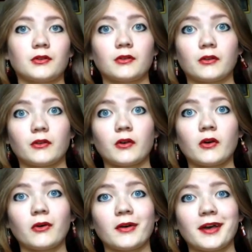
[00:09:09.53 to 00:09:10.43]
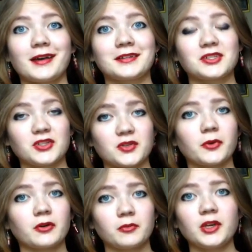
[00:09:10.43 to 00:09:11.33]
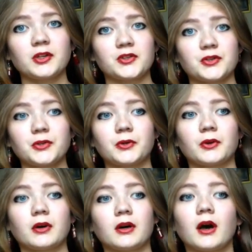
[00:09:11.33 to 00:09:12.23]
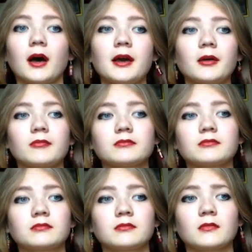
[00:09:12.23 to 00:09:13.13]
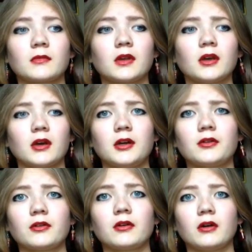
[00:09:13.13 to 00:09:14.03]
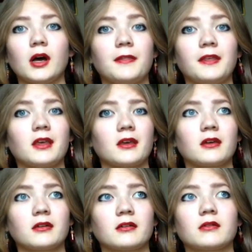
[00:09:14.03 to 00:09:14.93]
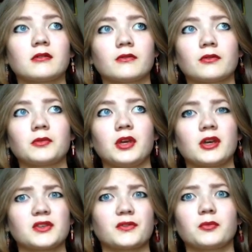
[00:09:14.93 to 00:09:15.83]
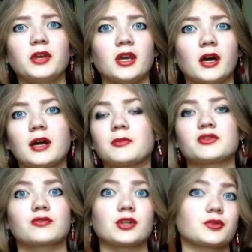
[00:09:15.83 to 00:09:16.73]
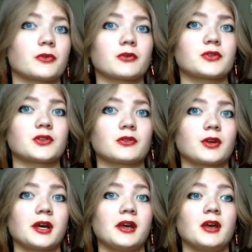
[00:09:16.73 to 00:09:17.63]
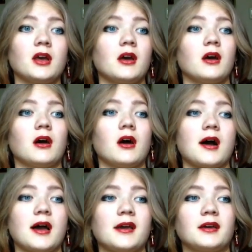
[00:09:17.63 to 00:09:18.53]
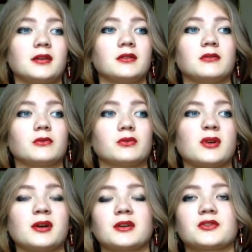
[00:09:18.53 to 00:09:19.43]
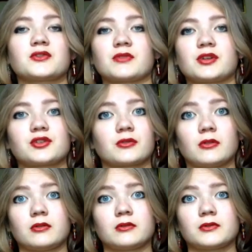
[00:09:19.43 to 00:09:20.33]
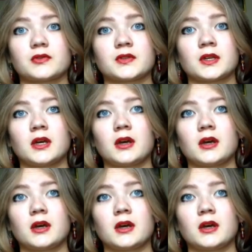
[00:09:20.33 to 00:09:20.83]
So and it's about me too. I am I don't know, I think for me, as for me, I'm a strange person, okay? I wear strange clothes.